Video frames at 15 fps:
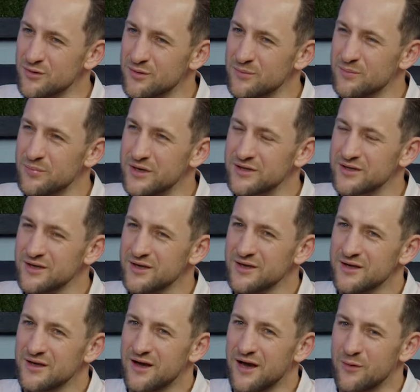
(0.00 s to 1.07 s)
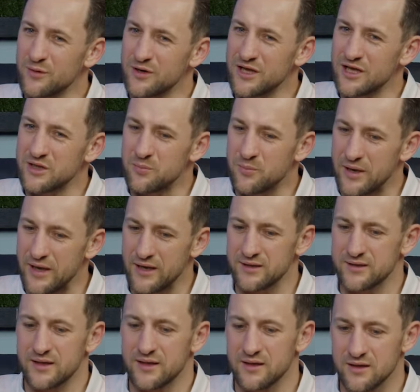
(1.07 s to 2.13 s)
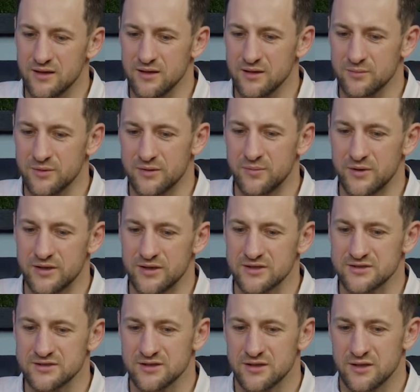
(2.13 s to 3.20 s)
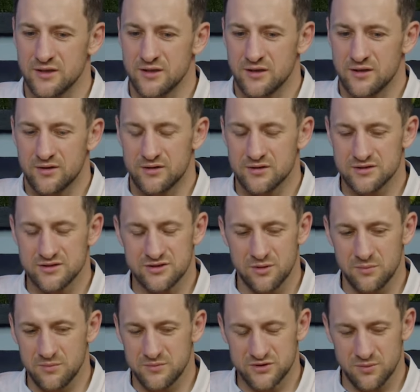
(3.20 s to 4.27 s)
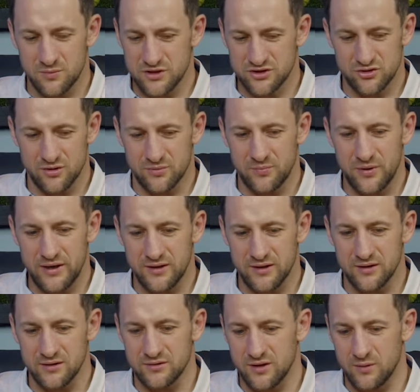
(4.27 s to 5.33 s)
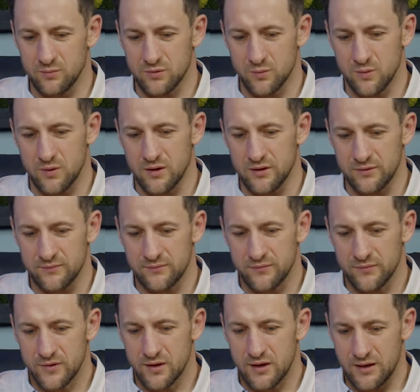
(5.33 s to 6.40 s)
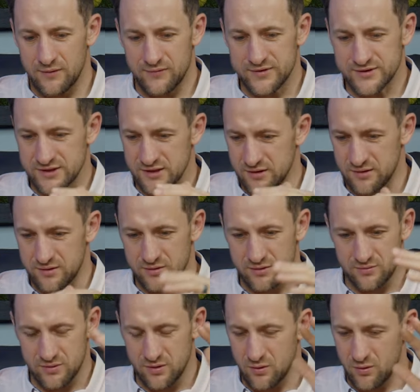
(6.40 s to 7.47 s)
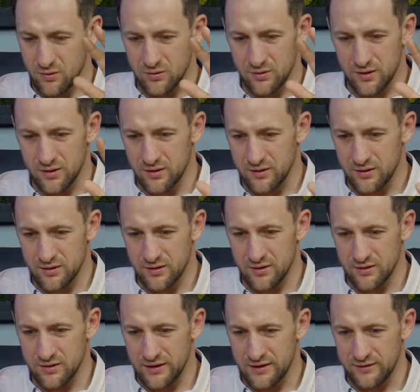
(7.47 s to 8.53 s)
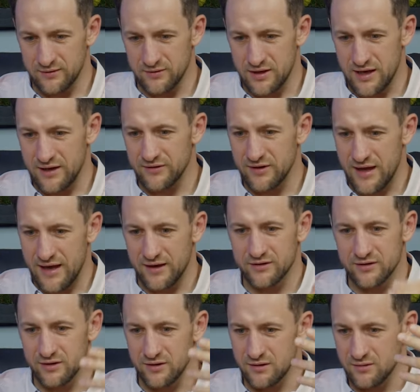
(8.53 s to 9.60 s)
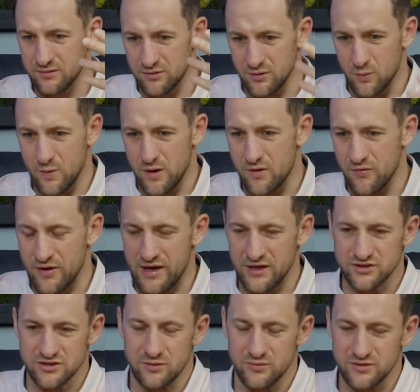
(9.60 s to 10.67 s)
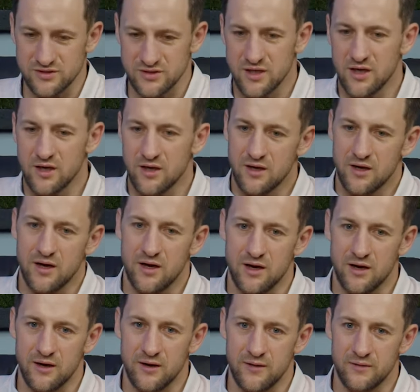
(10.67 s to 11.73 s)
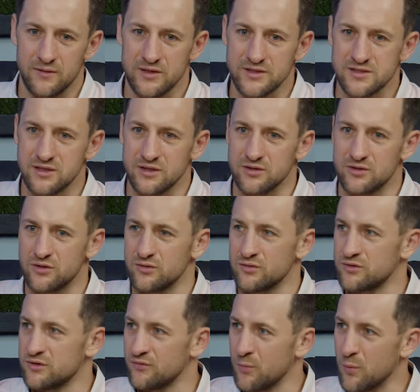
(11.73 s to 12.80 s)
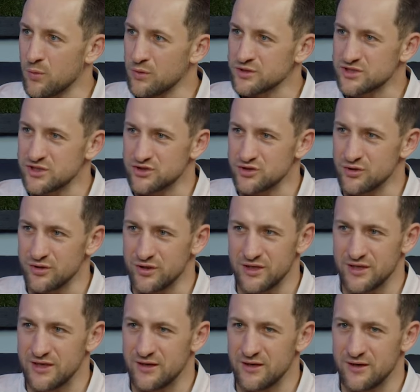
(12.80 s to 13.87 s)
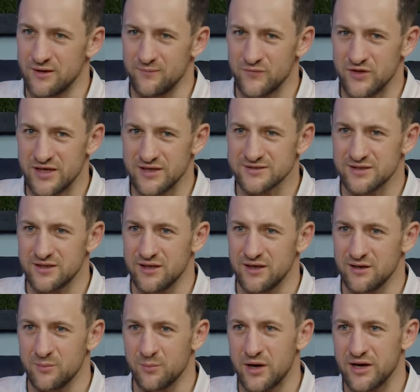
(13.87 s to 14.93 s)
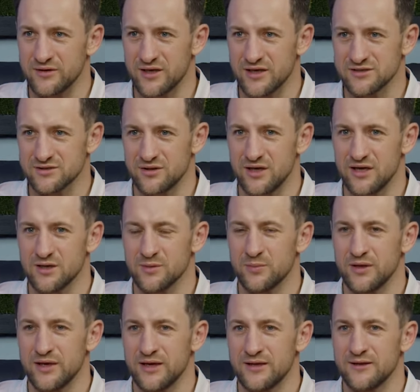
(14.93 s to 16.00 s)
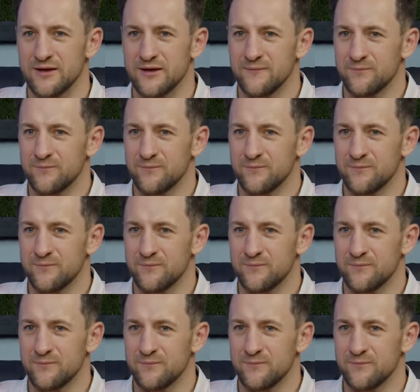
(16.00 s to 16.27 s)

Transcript: cool, but I want to unpack that a little bit because there's some so much to unpack here. Number one, obviously, the, the whole like not acting your wealth actual was uh, listening to divorce attorney uh, yesterday on a podcast on an airplane.